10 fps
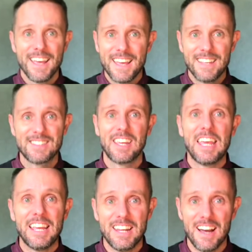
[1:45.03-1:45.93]
is
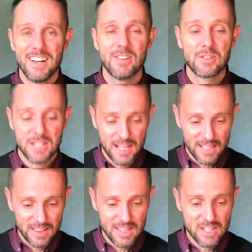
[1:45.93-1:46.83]
key to
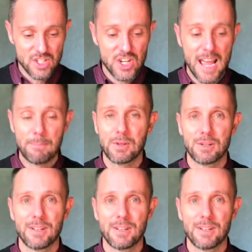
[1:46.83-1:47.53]
understanding this chapter.